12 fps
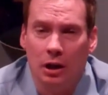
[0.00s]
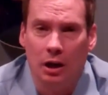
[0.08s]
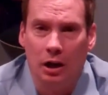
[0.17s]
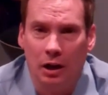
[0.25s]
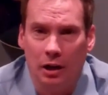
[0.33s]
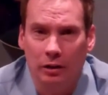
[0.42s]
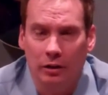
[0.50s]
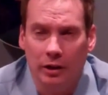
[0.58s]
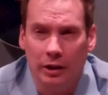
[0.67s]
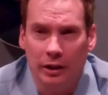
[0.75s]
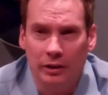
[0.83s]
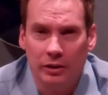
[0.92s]

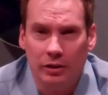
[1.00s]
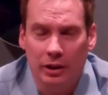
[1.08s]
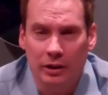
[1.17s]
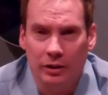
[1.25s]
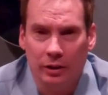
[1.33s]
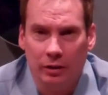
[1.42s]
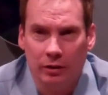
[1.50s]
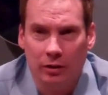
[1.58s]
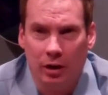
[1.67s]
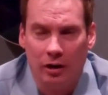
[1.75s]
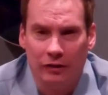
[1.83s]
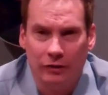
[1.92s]
In
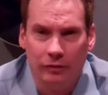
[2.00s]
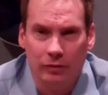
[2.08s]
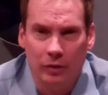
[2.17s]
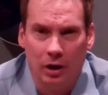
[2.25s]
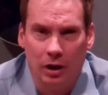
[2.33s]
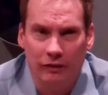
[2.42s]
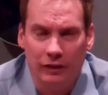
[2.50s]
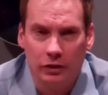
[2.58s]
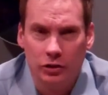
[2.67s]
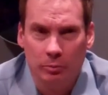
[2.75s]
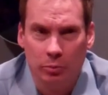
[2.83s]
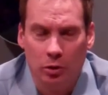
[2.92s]
our
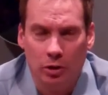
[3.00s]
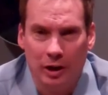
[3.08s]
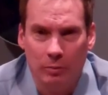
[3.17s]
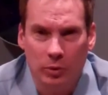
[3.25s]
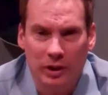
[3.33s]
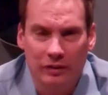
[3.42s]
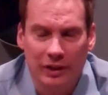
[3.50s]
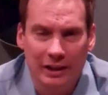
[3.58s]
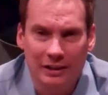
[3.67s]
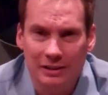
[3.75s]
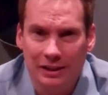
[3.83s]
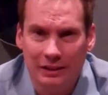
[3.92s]
fellowship program, we have
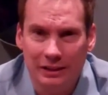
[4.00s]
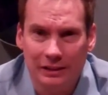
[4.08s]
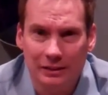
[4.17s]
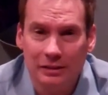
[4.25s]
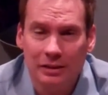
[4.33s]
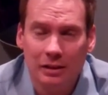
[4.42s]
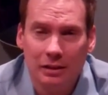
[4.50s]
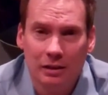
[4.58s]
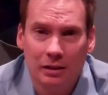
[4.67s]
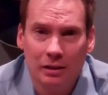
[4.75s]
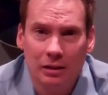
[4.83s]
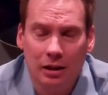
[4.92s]
8 attendings
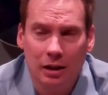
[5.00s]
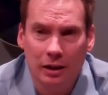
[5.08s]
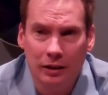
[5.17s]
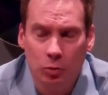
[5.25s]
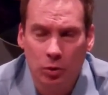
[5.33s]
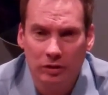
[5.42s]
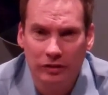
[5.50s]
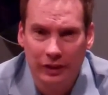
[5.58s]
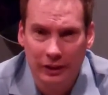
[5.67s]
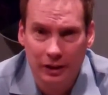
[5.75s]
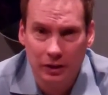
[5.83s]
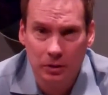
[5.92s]
and 1
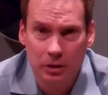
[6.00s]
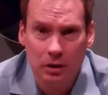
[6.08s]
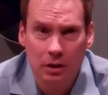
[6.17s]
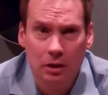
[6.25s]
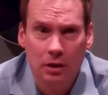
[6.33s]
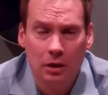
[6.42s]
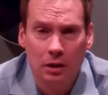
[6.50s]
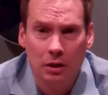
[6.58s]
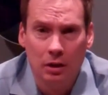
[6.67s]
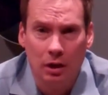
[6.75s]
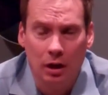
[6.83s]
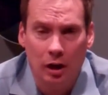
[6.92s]
fellow.
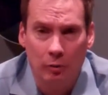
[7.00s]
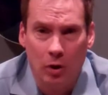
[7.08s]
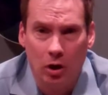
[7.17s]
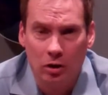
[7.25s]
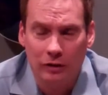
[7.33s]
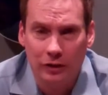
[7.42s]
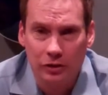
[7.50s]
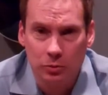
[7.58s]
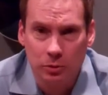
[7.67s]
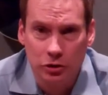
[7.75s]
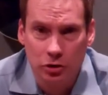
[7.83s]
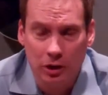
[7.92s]
All of us
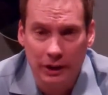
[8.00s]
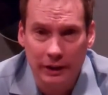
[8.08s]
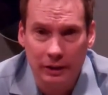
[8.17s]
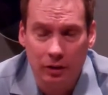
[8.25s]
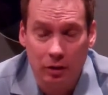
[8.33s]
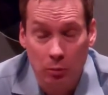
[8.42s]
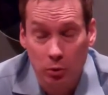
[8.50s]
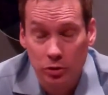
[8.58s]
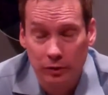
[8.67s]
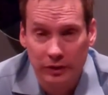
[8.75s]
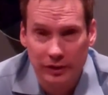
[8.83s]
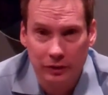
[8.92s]
were trained, or
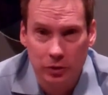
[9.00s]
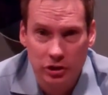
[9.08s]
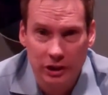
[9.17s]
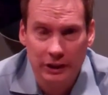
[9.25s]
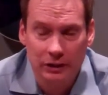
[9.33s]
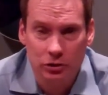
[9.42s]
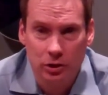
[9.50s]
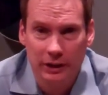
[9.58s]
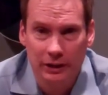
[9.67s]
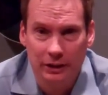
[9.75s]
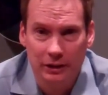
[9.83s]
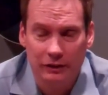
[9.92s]
most of us were
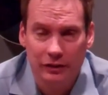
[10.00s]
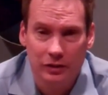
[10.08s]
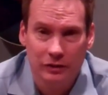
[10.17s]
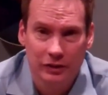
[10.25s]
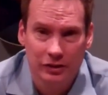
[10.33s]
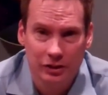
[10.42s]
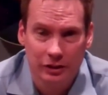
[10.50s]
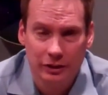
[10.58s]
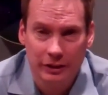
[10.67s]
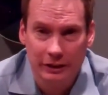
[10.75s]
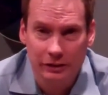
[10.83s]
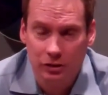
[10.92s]
trained at different
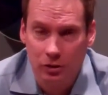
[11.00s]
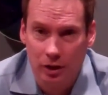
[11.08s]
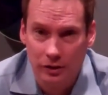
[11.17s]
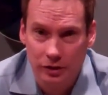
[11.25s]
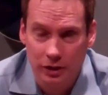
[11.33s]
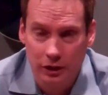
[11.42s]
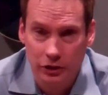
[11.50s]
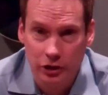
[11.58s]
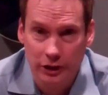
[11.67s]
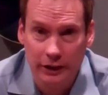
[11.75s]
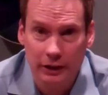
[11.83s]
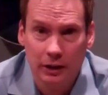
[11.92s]
facilities across the
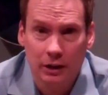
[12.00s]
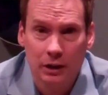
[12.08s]
country.